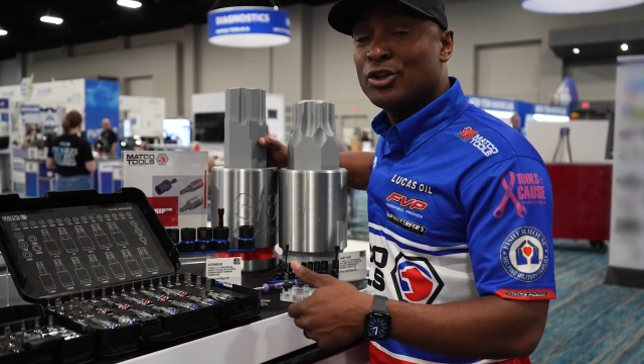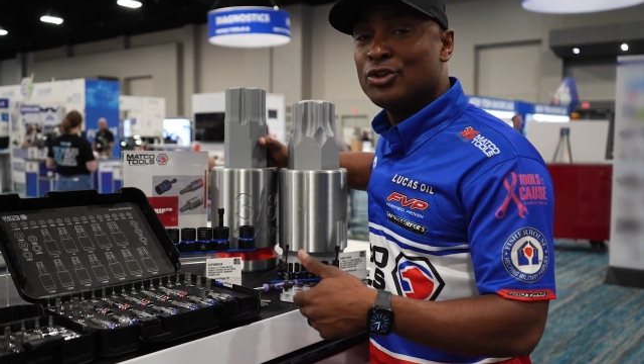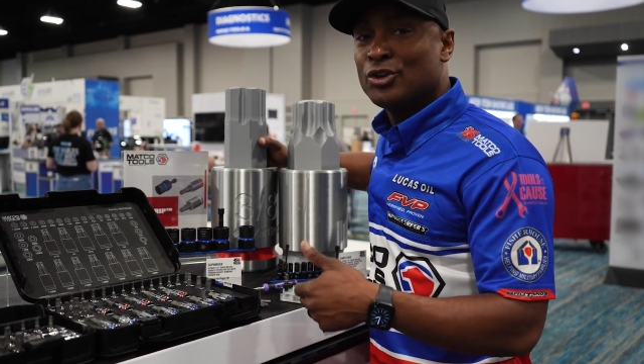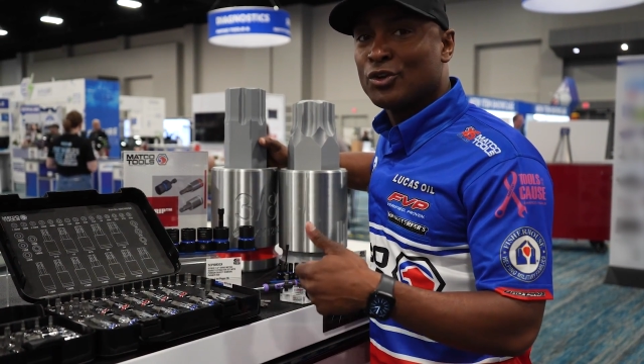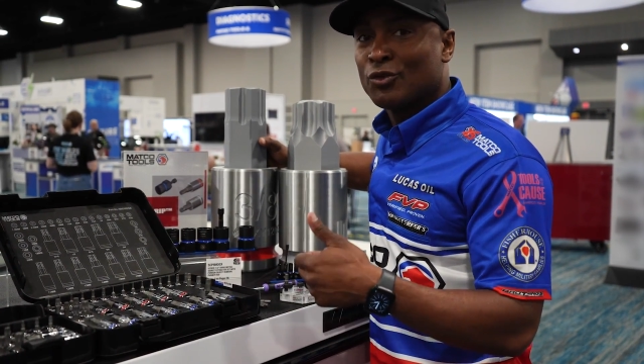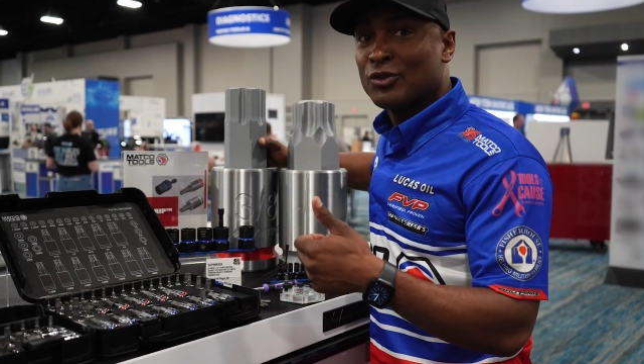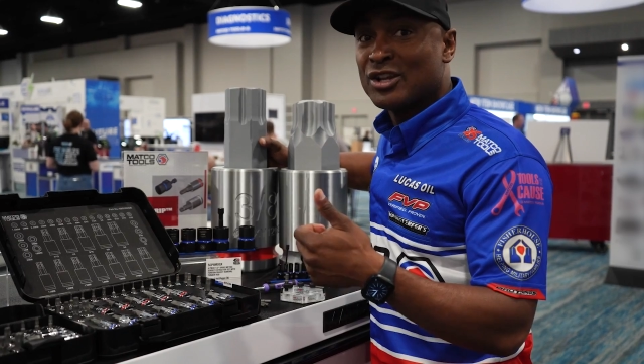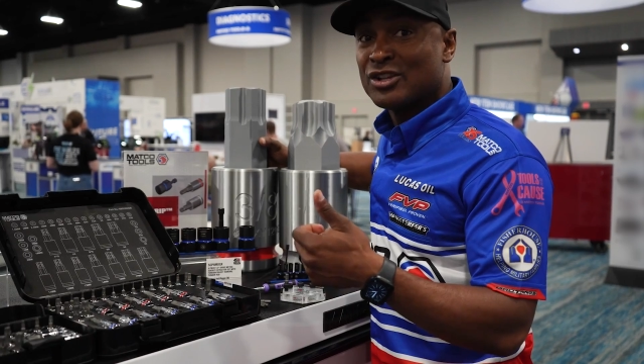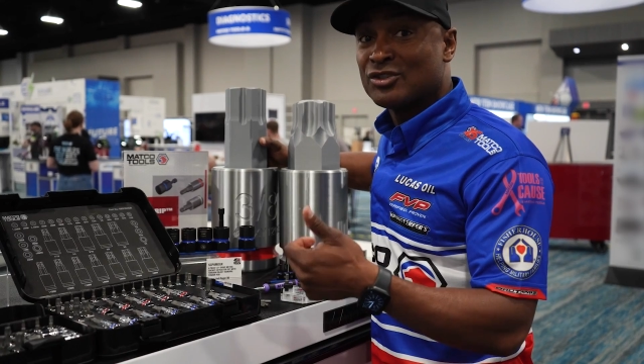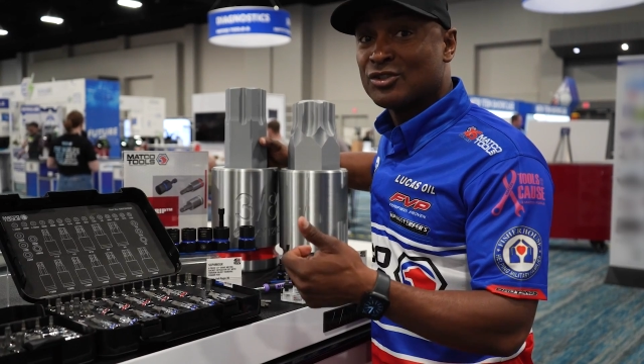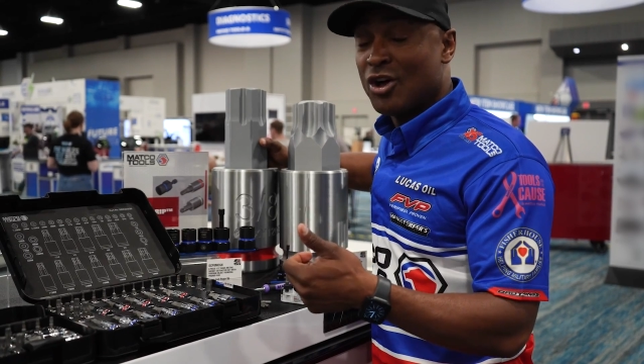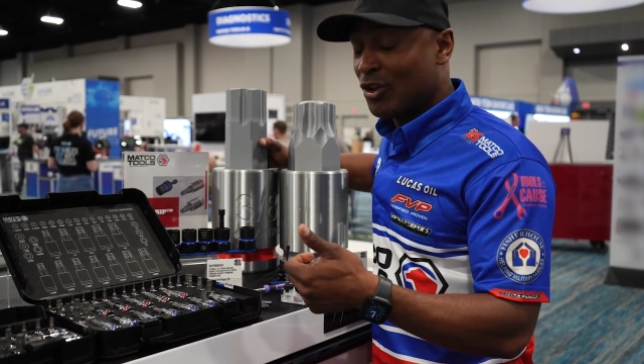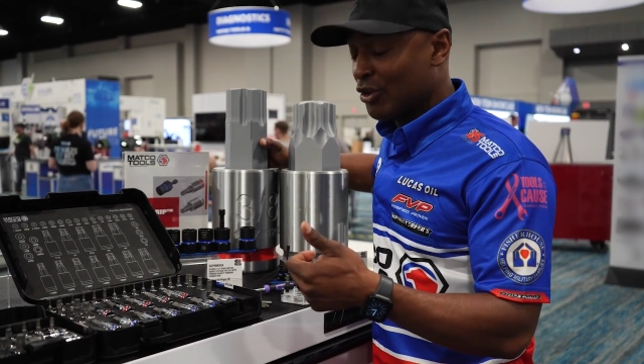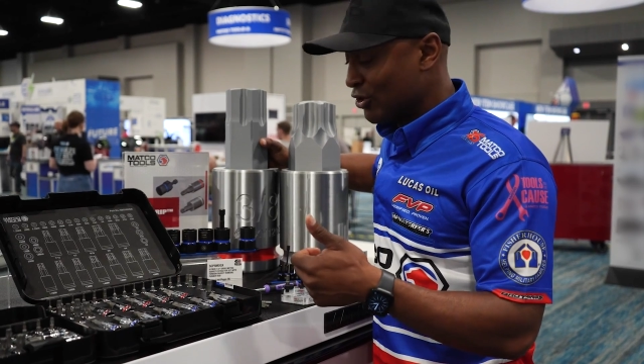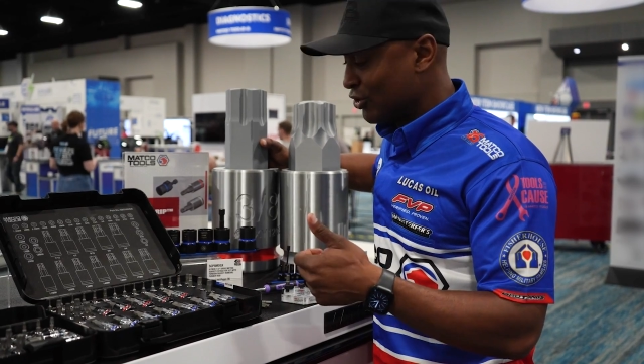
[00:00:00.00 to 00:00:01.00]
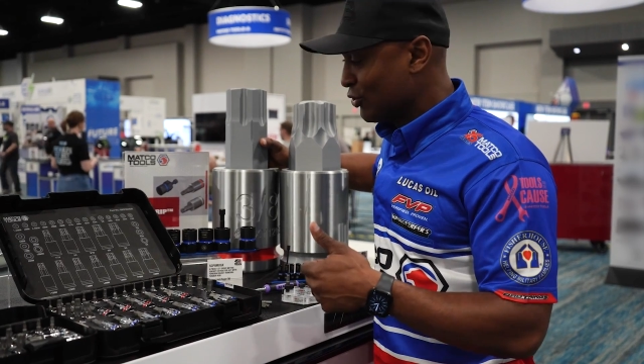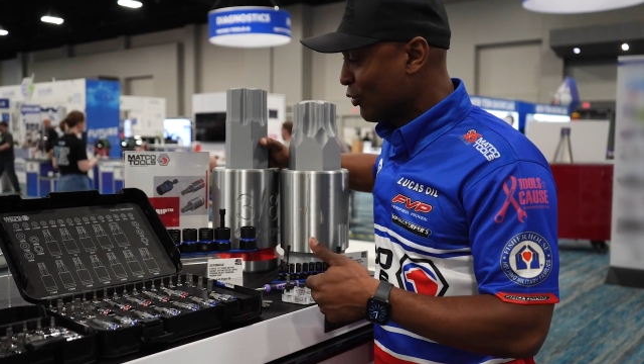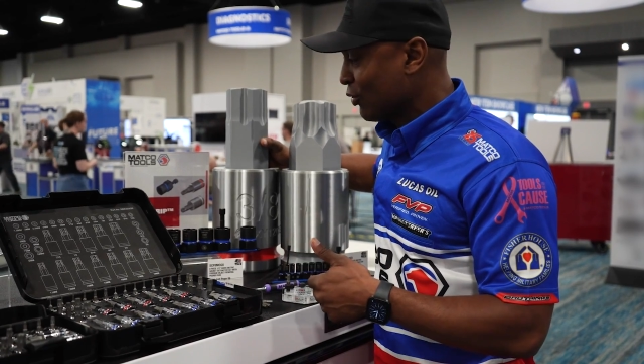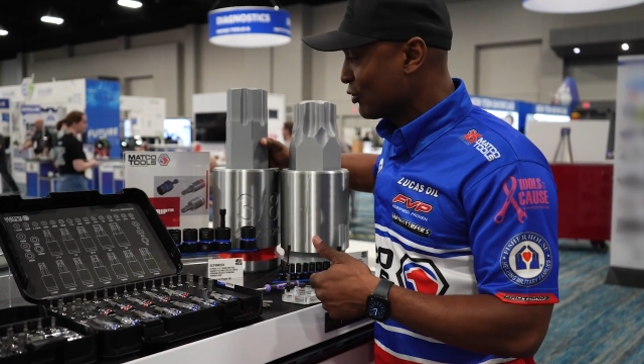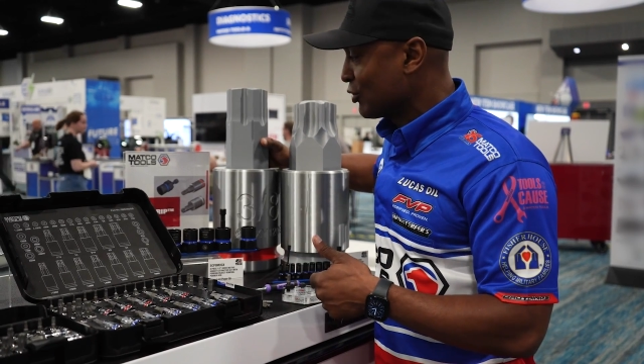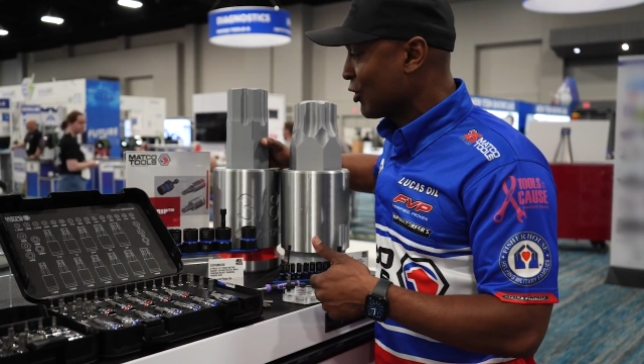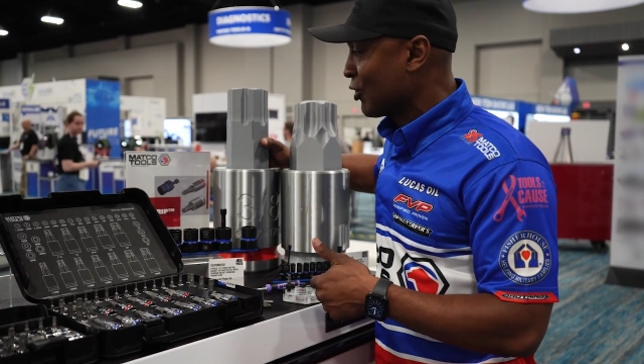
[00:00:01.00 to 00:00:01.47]
You can reinstall it in
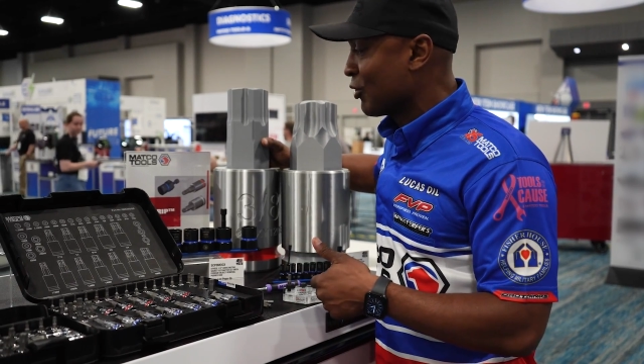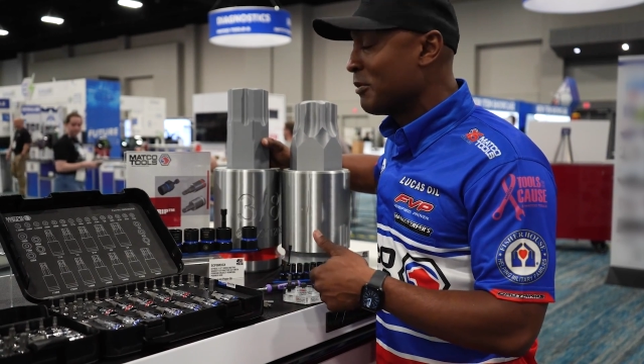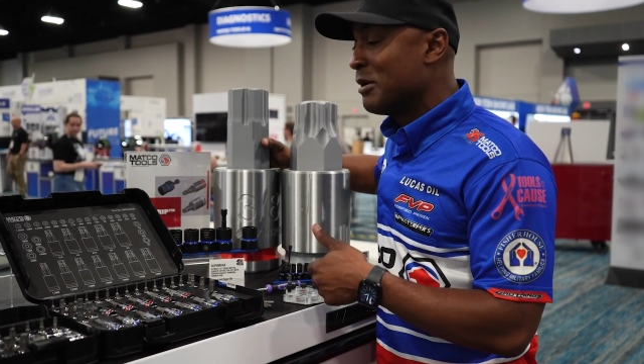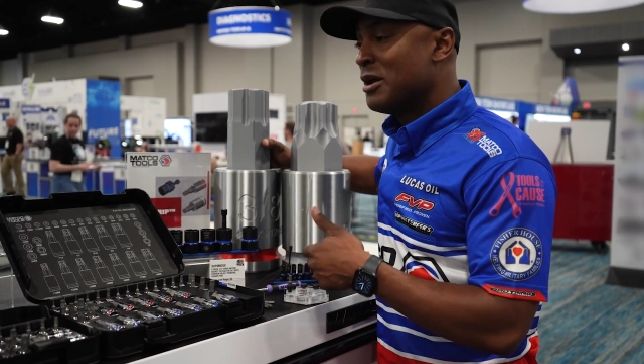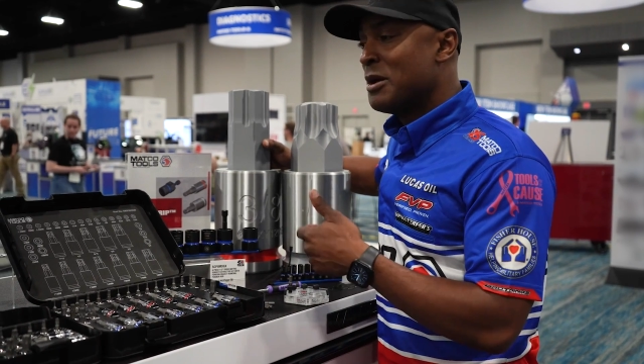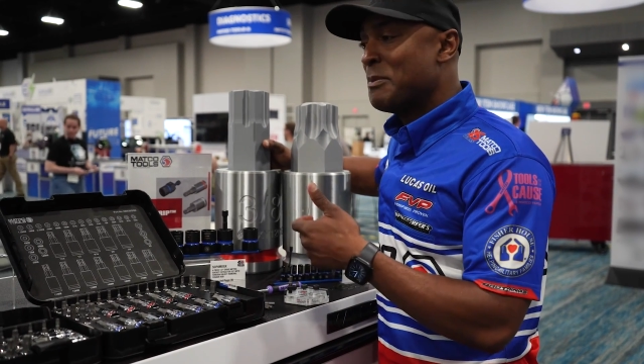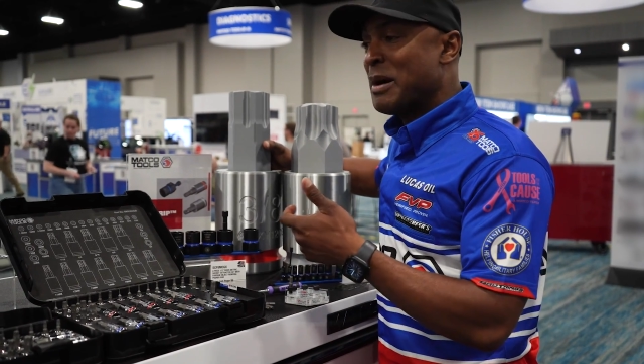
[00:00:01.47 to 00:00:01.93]
short term